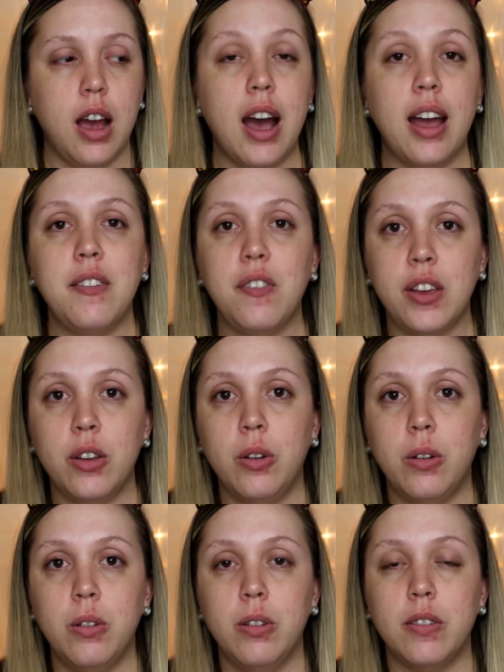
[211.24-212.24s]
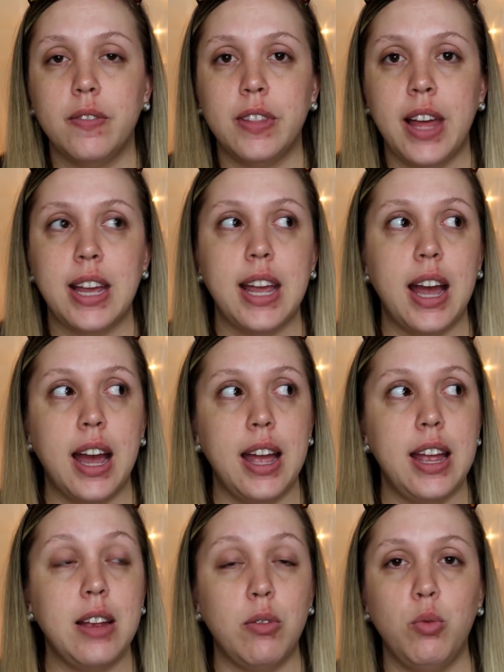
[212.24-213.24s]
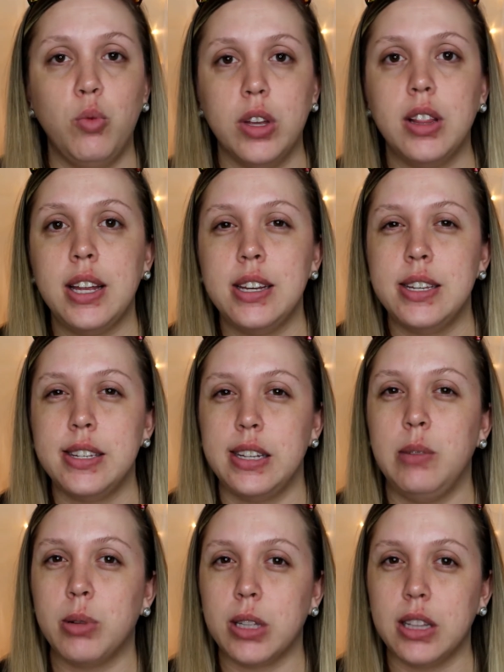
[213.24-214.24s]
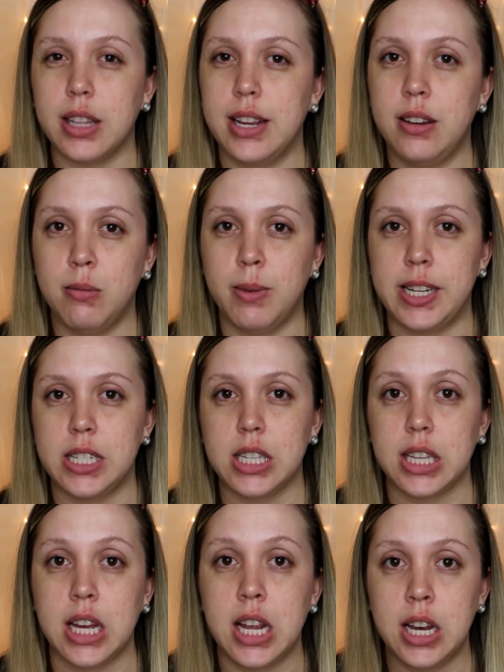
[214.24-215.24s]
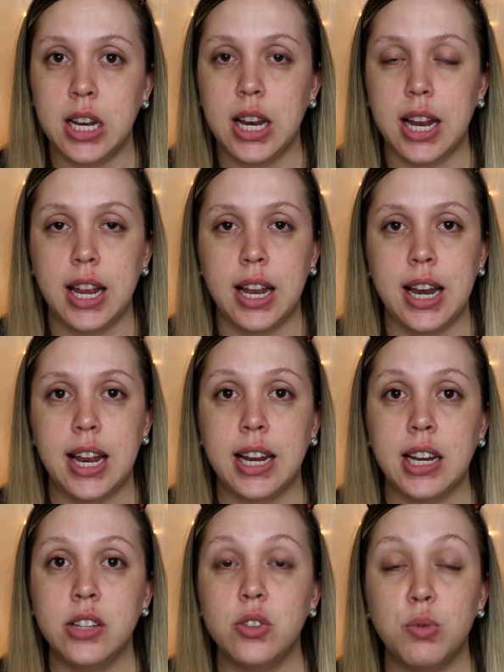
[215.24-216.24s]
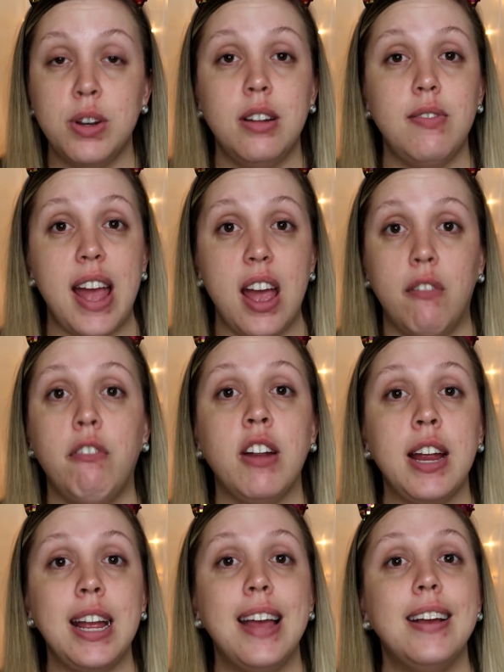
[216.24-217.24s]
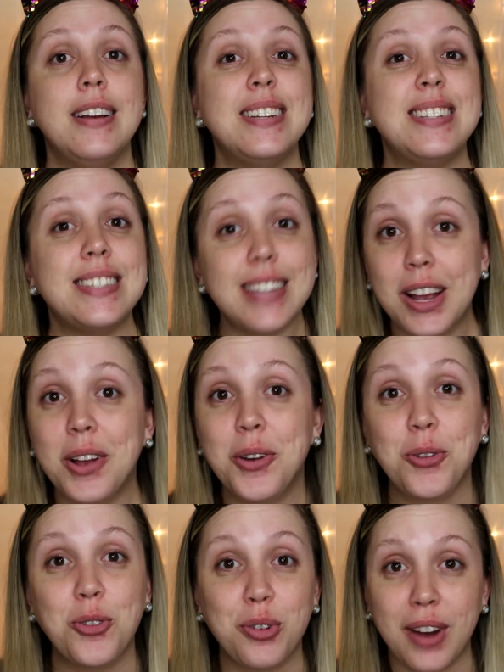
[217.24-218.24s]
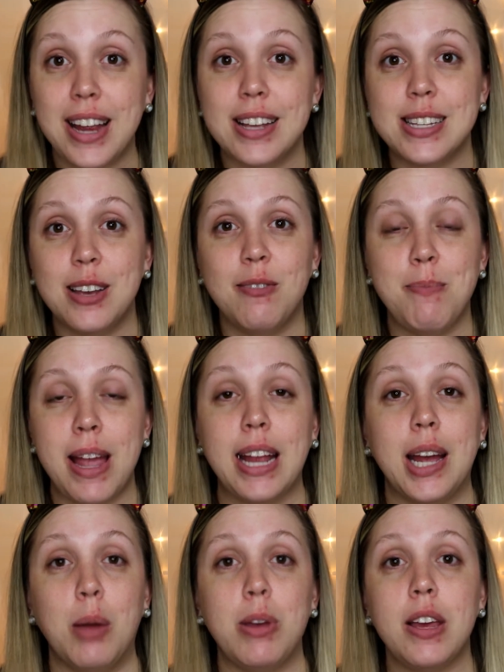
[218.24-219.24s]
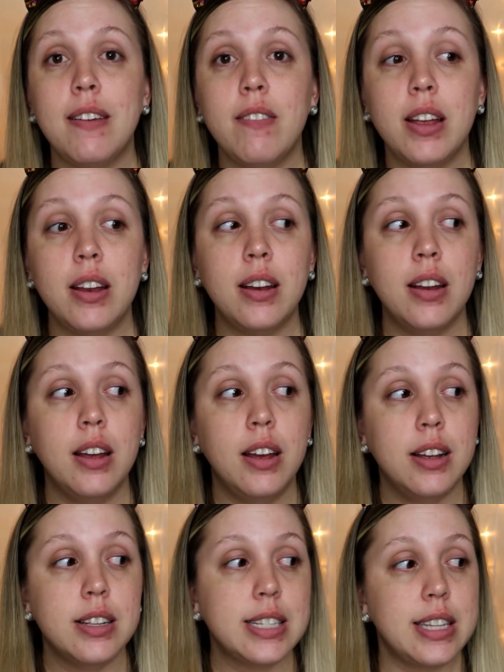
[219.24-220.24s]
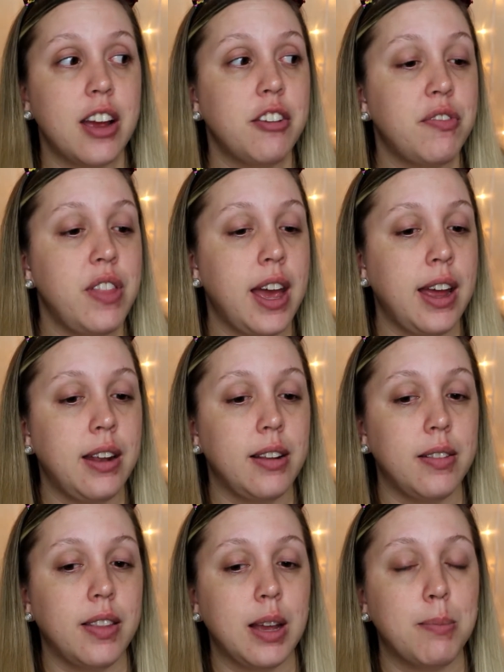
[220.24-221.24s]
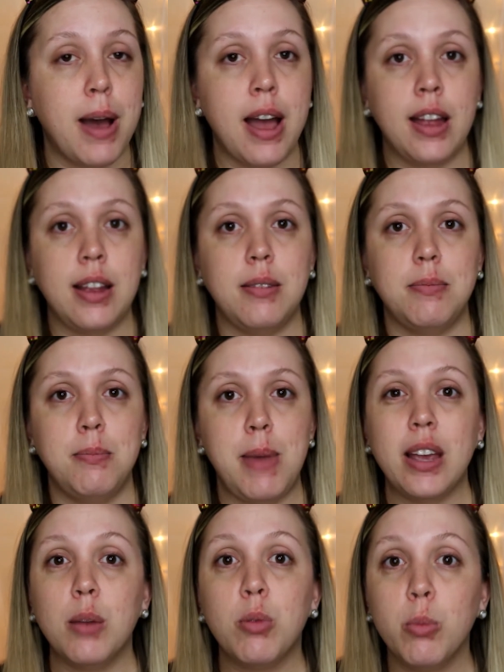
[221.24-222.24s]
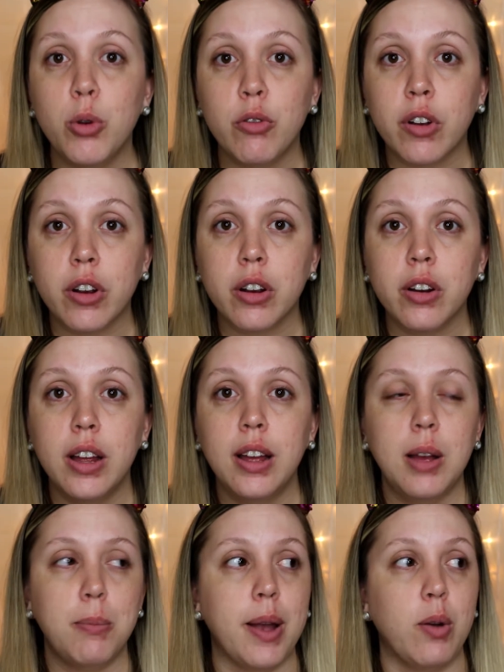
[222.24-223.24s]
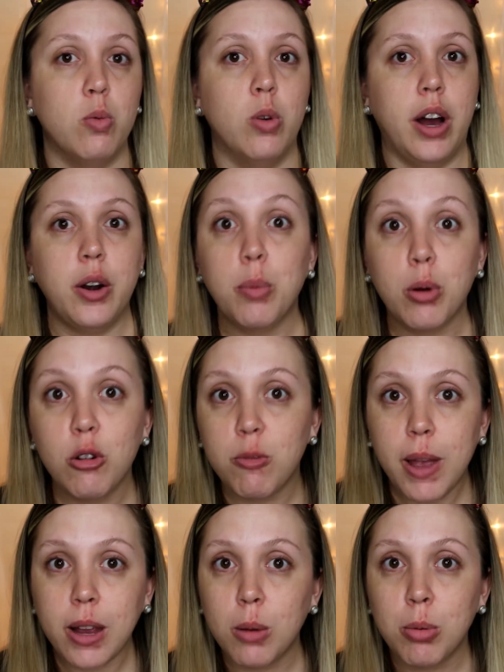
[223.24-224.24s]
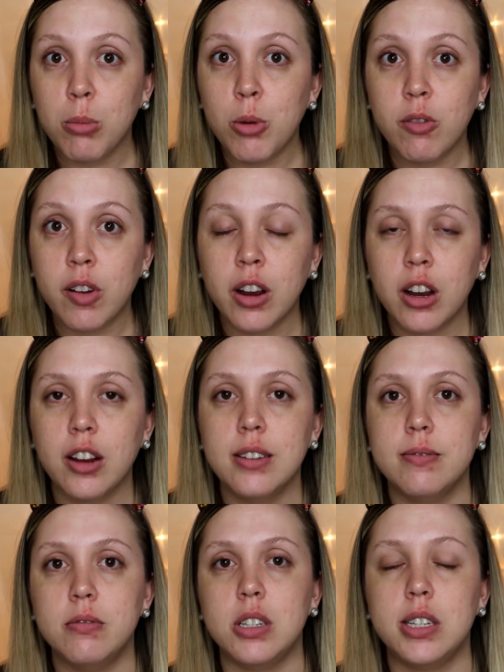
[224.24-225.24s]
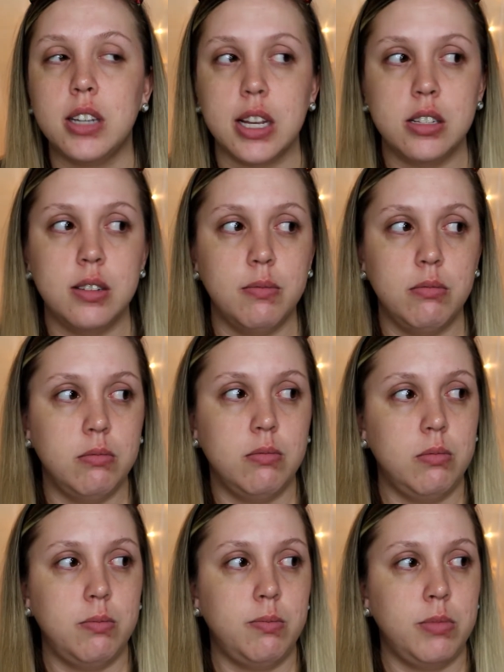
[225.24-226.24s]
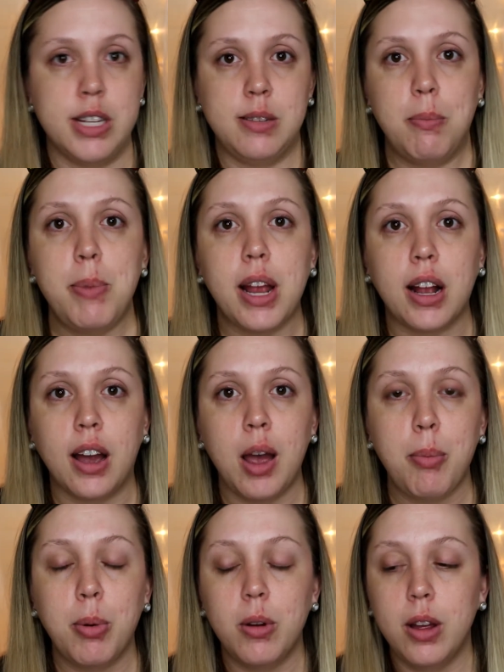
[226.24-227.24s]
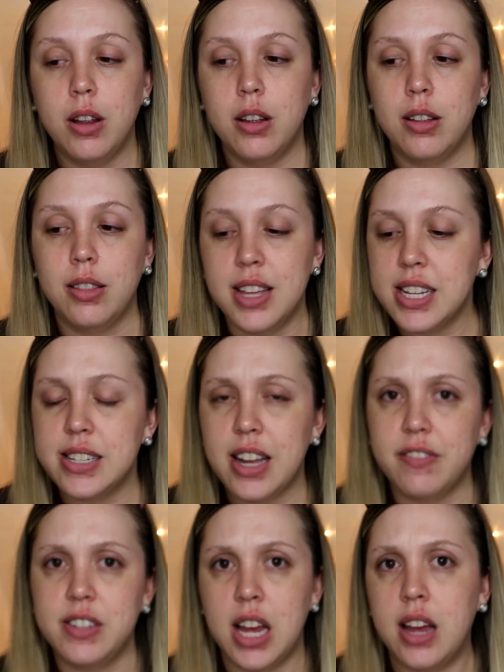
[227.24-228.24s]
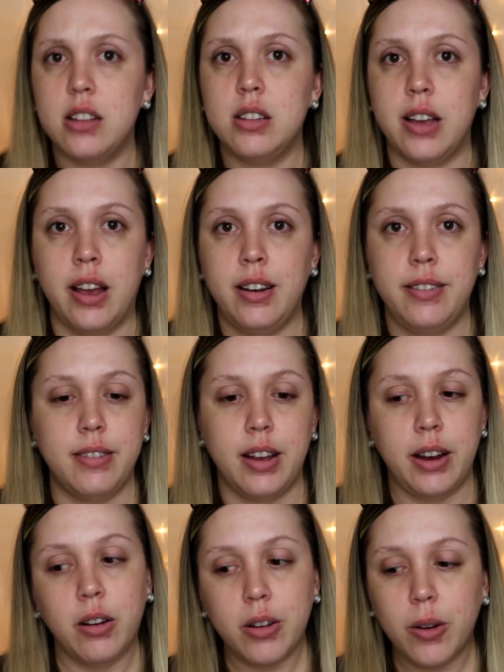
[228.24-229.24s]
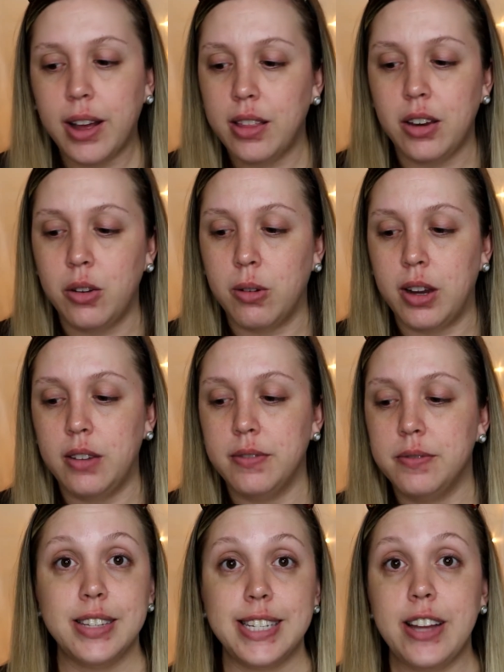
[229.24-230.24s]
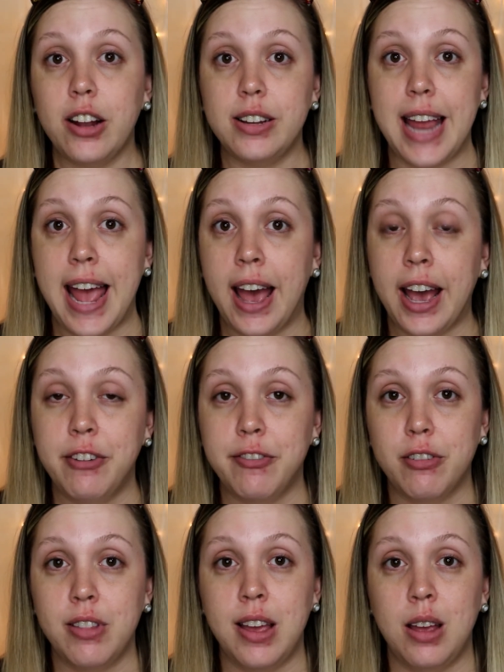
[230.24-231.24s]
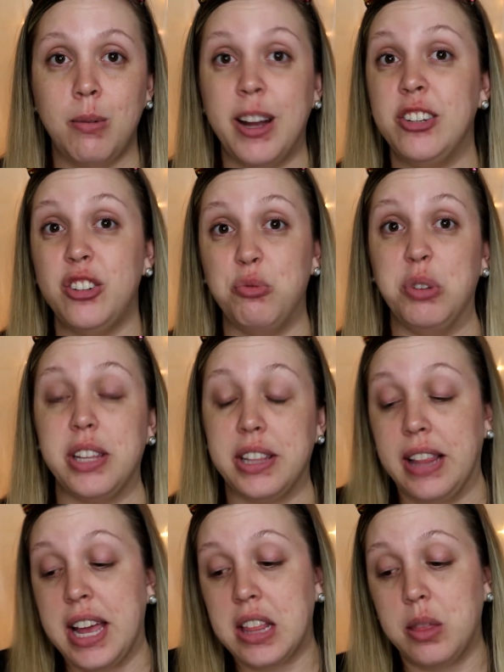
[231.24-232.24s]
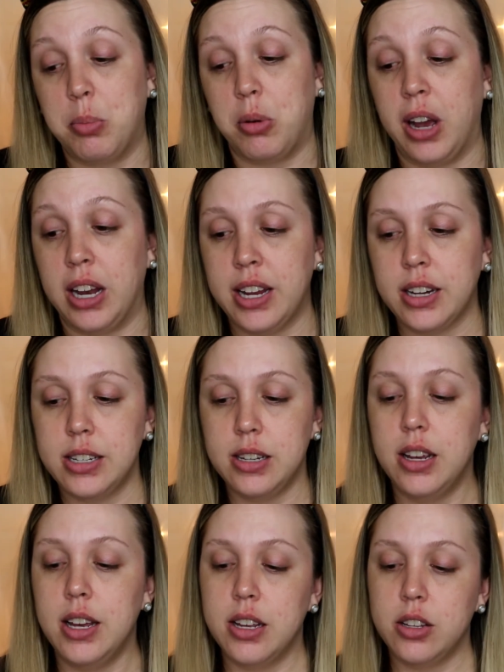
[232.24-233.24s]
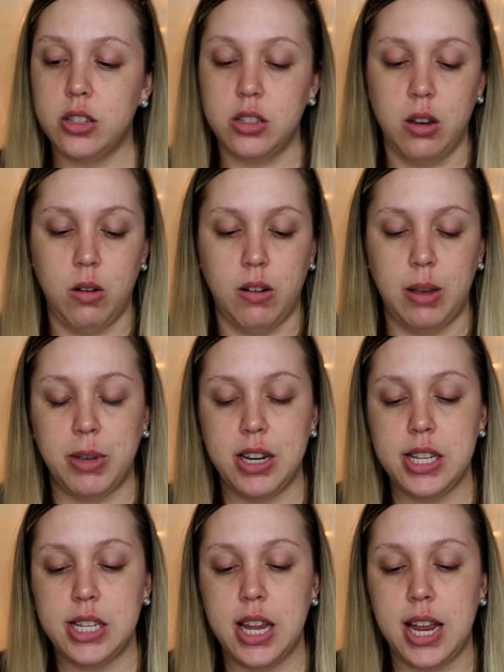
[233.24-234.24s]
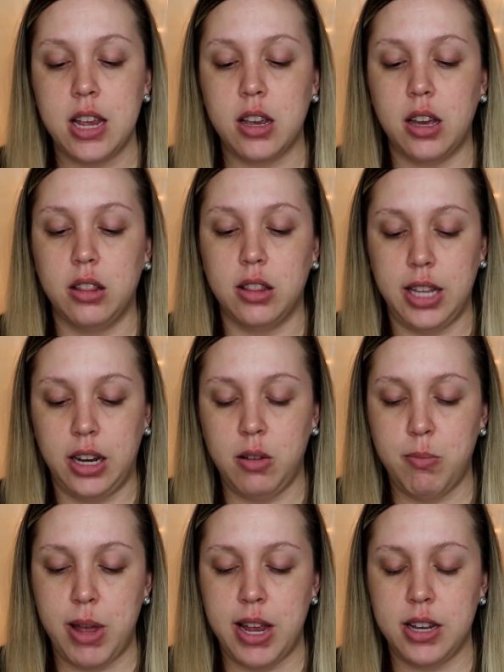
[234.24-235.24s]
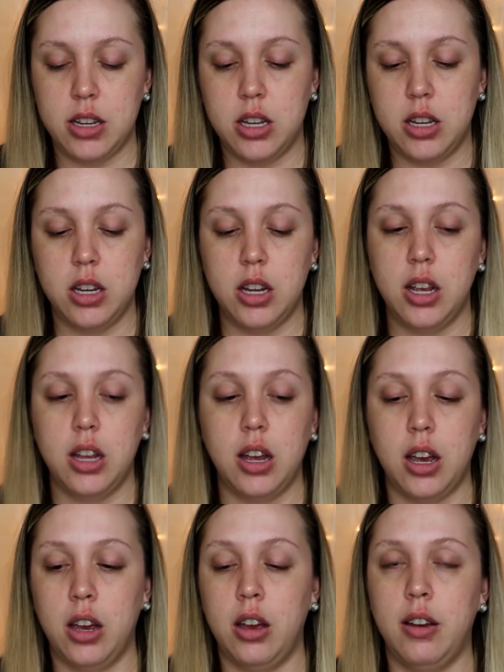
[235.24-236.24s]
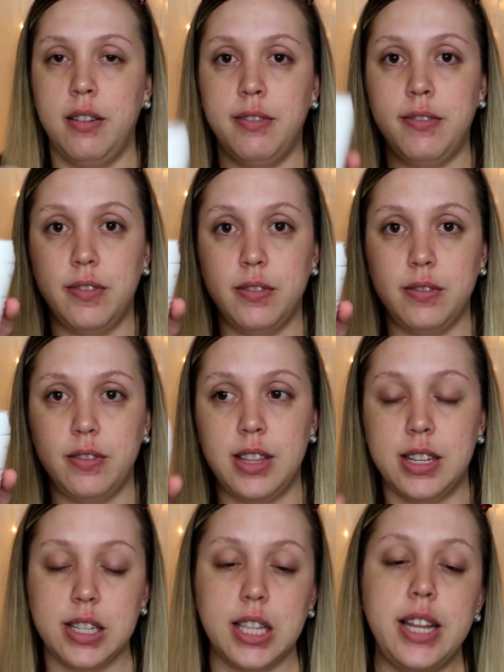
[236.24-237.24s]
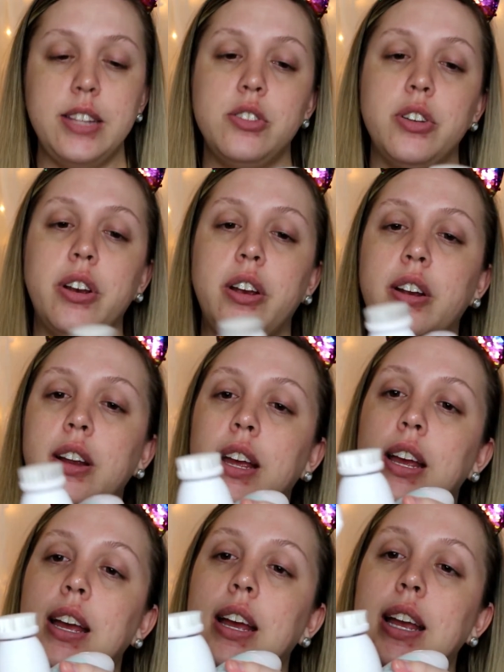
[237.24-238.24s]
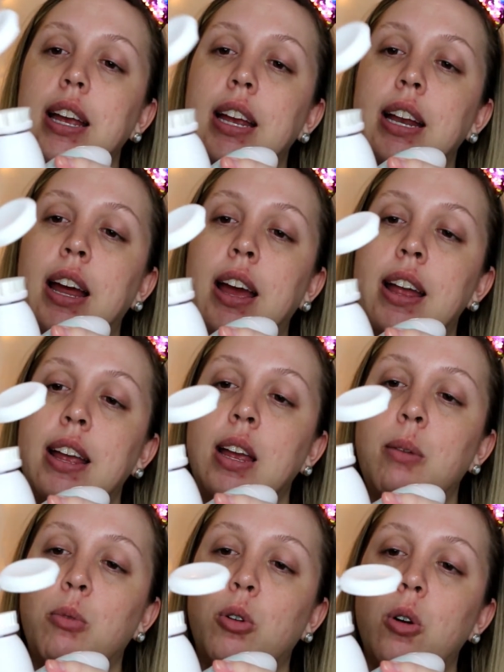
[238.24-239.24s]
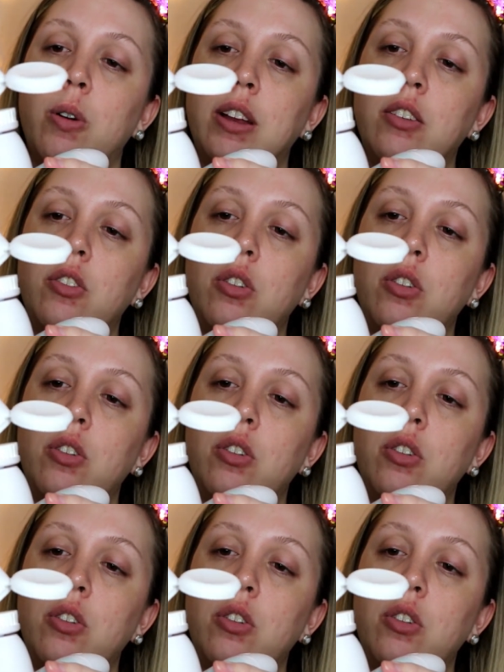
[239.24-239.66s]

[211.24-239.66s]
I feel like it really deep cleaned my skin, and it gets rid of every single trace of makeup, even stuff that like my makeup remover, my waterproof makeup remover doesn't doesn't pick up. This stuff does. I don't I don't know how they do it. It's not an ad for them, I just really like the product. So I'm going to take a little bit of this cleanser, and I am going